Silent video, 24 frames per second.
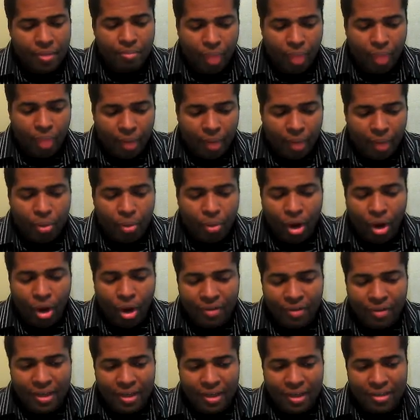But part
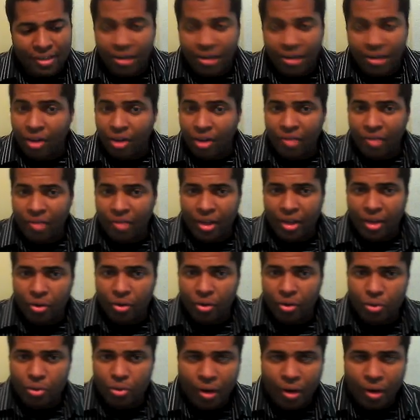of it is an unhealthy
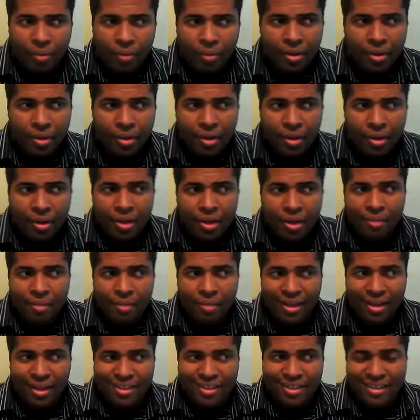ego as well,
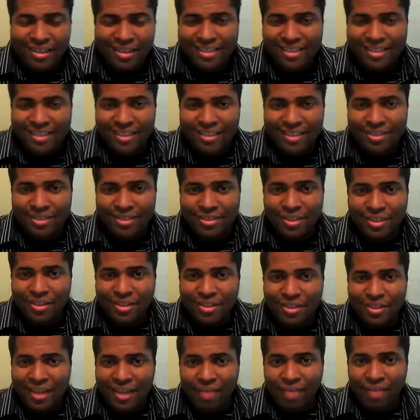because in essence,
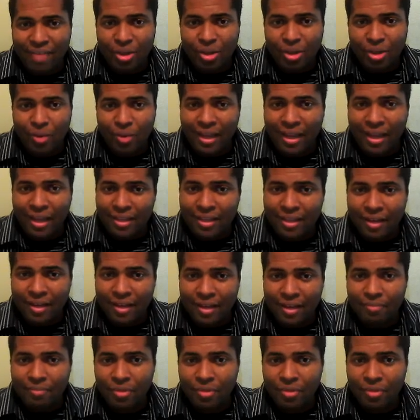you can't really do
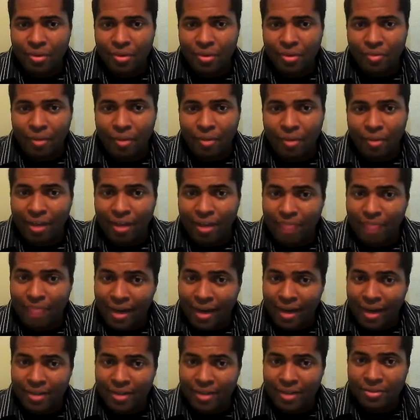anything without
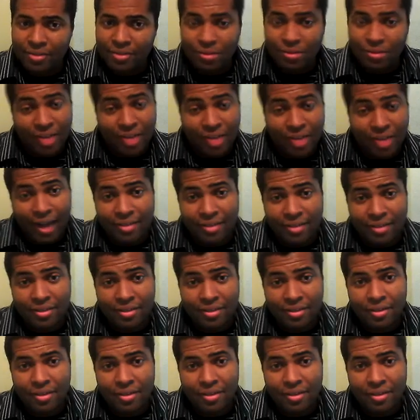mathematics or science.